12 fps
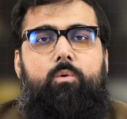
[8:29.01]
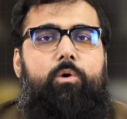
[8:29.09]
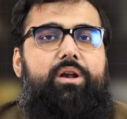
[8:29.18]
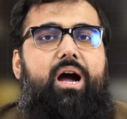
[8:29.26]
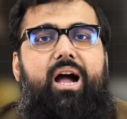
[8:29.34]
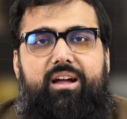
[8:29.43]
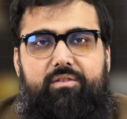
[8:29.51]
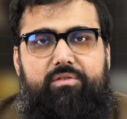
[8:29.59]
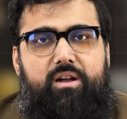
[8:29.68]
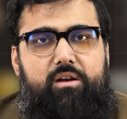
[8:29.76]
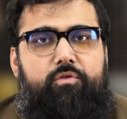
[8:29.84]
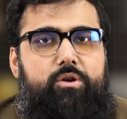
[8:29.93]
What I have
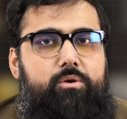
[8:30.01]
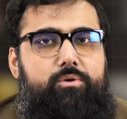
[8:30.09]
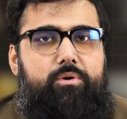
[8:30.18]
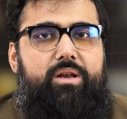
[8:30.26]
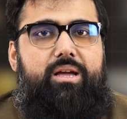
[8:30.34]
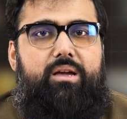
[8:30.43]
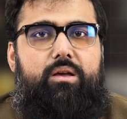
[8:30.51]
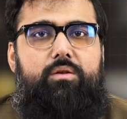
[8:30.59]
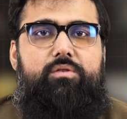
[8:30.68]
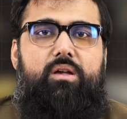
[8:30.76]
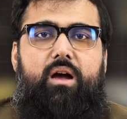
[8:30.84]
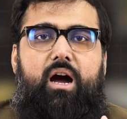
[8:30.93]
done for you today
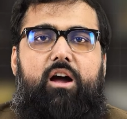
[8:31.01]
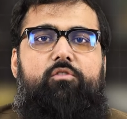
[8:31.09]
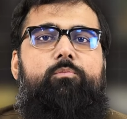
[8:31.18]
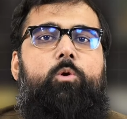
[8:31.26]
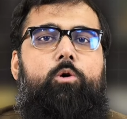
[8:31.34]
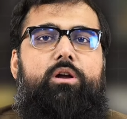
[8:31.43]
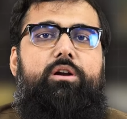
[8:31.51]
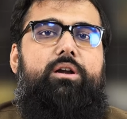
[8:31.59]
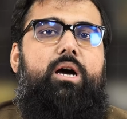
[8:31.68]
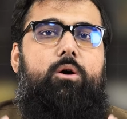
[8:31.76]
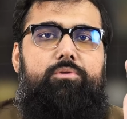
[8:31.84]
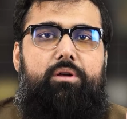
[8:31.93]
is I've broken
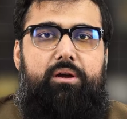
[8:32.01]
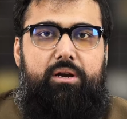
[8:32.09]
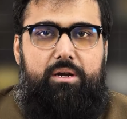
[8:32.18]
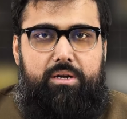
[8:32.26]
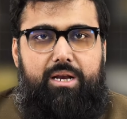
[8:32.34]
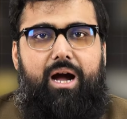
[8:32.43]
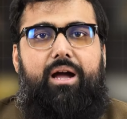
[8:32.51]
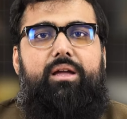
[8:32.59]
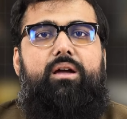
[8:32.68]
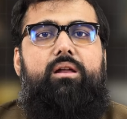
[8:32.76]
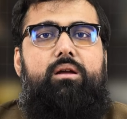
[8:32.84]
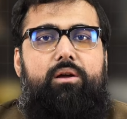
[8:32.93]
down the
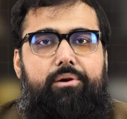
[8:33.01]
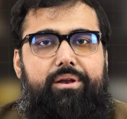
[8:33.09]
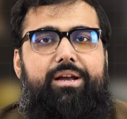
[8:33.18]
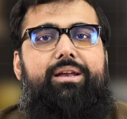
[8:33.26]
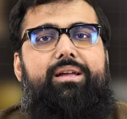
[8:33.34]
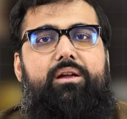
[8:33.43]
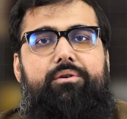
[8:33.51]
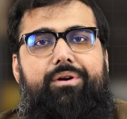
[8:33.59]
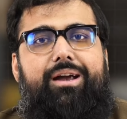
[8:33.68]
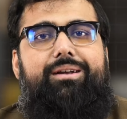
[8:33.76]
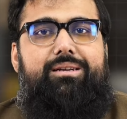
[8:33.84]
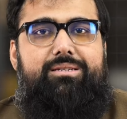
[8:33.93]
entire reading and
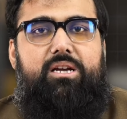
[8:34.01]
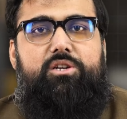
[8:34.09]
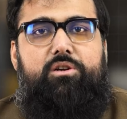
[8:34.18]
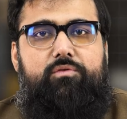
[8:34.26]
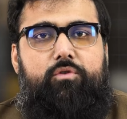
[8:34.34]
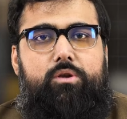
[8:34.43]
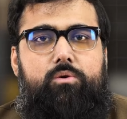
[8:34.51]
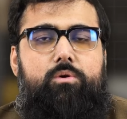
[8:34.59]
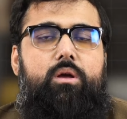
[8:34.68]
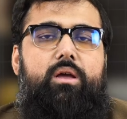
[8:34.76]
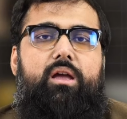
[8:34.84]
writing section for you.